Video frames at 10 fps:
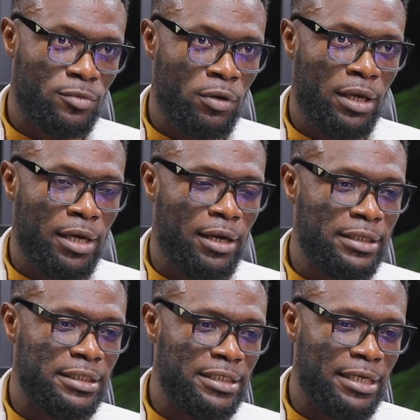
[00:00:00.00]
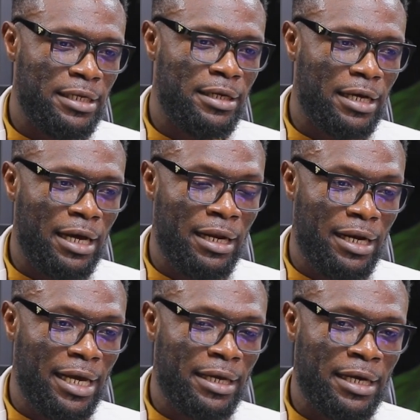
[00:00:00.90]
Okay, it's a journey.
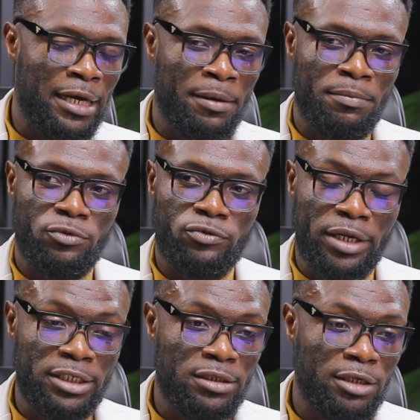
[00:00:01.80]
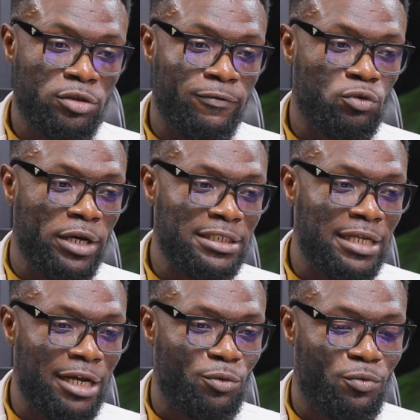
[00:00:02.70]
Unlike traditional softwares
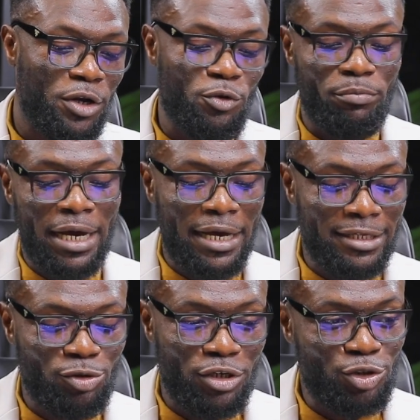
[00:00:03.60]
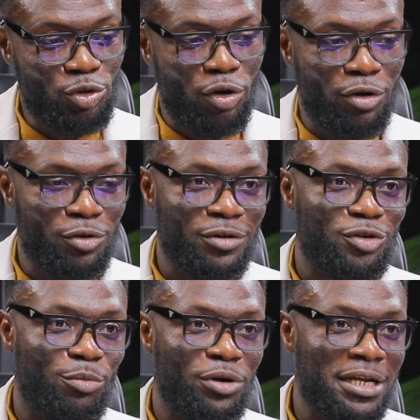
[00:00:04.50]
that when you buy it, you install, you
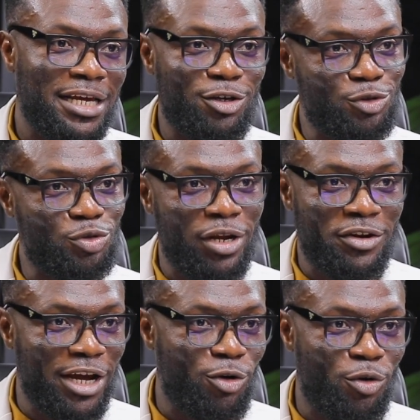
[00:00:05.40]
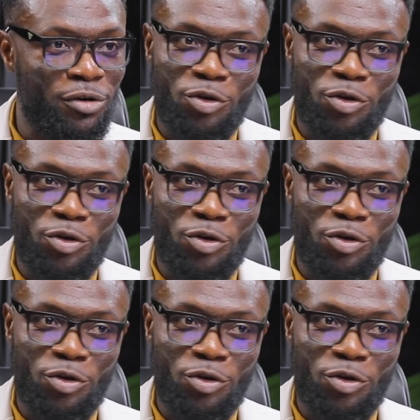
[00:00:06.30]
double click, you install it, and you're gone.